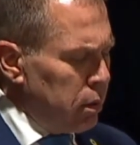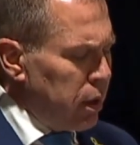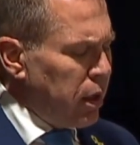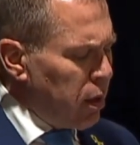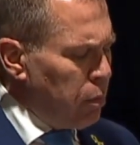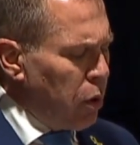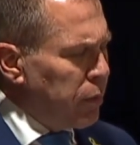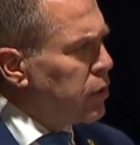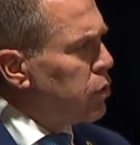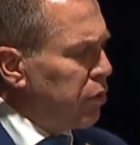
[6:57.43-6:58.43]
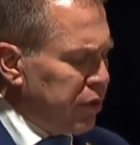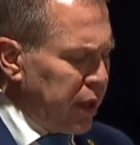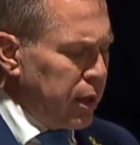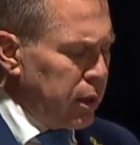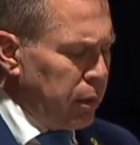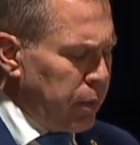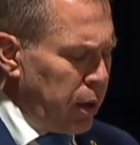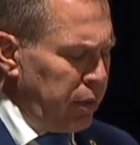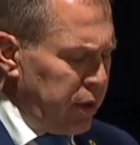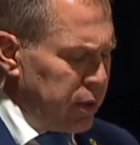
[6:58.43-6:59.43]
Take a moment to think
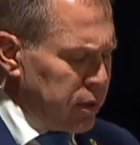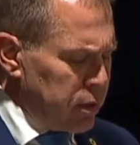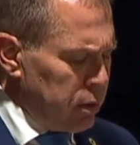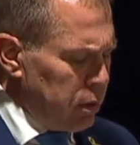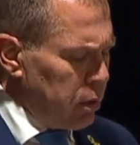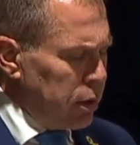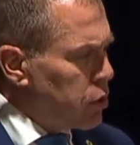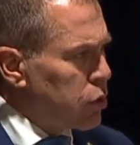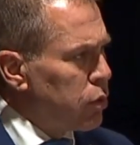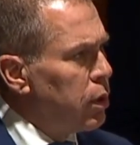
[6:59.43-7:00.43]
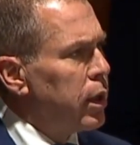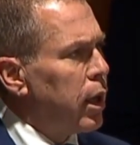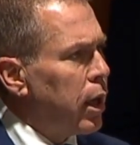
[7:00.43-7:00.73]
about this. It's truly